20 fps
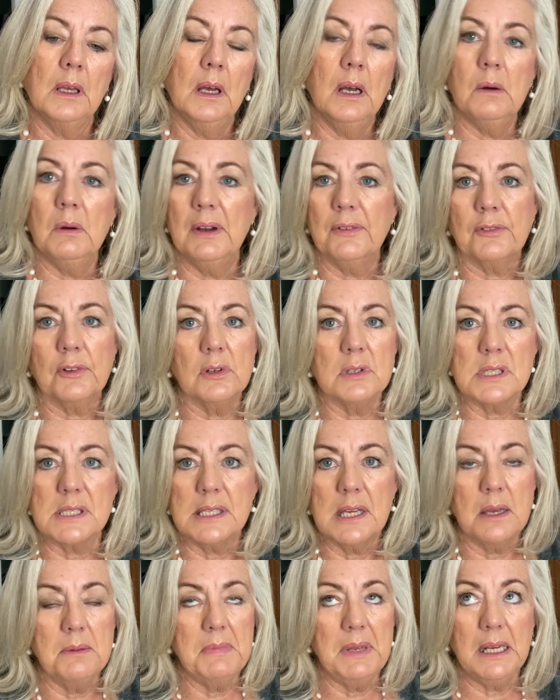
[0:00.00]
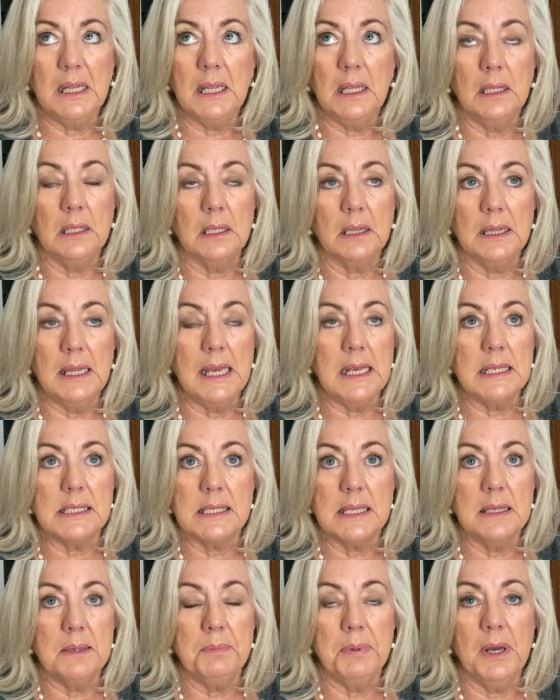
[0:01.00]
got so many
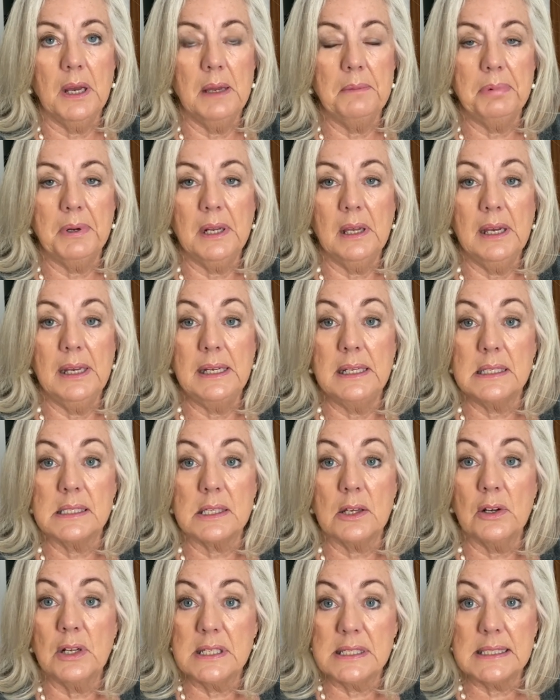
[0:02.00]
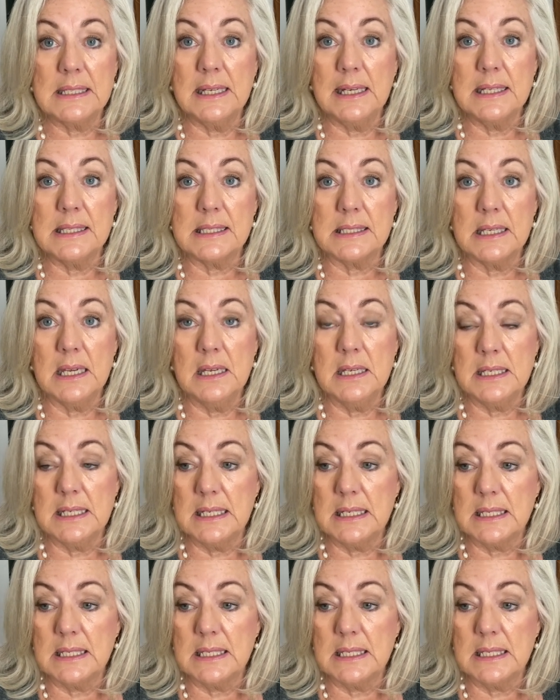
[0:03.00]
things in the pipeline. It's honestly, it's turned